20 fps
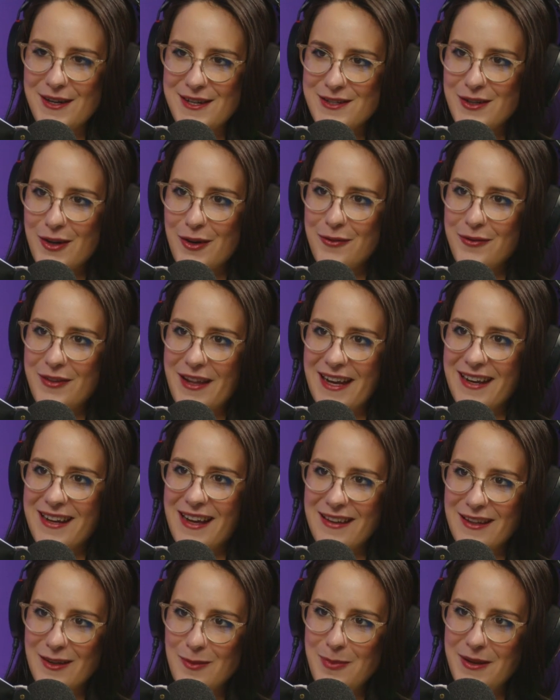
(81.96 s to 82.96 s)
print off like
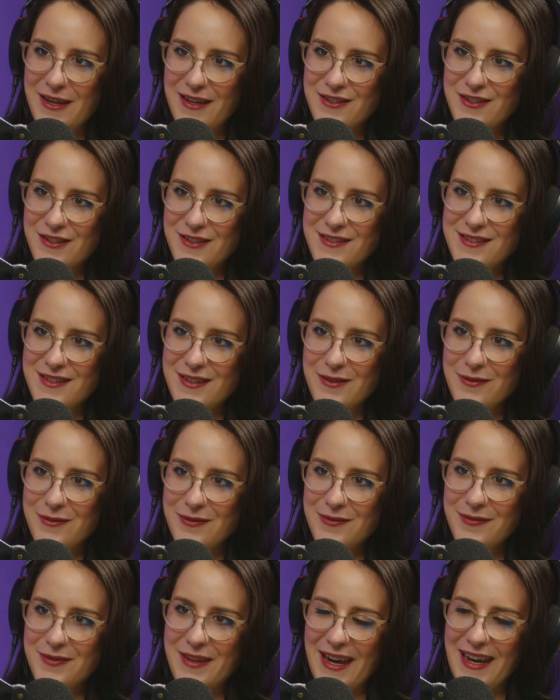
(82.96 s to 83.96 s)
colored pictures
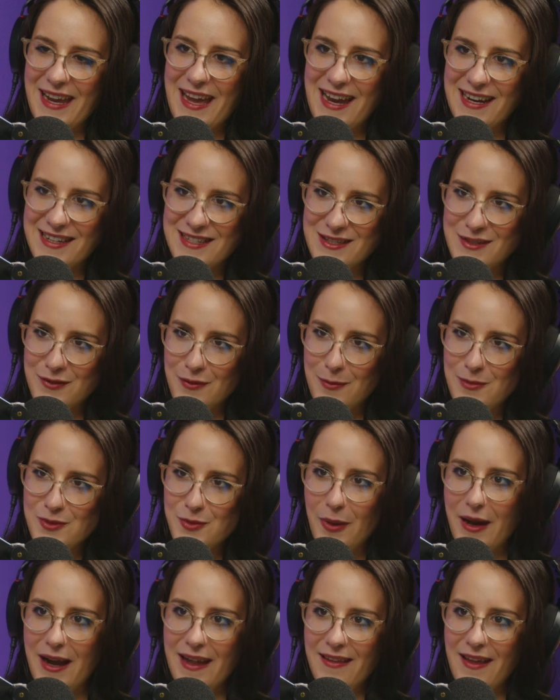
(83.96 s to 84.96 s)
of like actors from
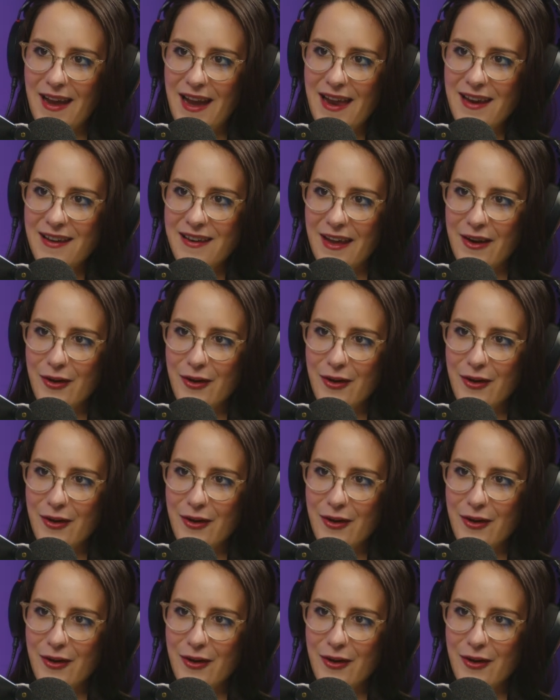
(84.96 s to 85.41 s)
Twilight